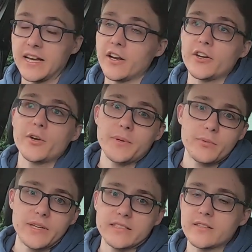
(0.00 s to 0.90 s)
And I know
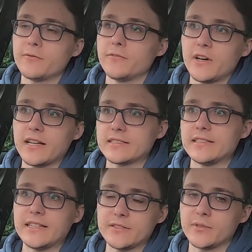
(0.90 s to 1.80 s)
people get stuff on finance
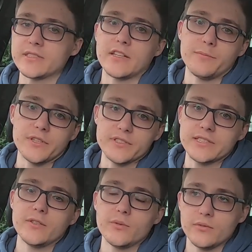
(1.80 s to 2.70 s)
and lease and all that stuff, but you're
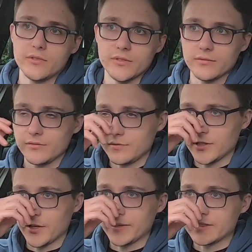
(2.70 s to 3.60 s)
still, you
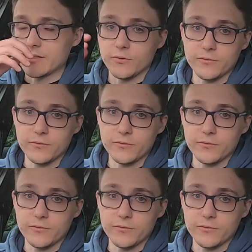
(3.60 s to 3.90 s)
know, it's still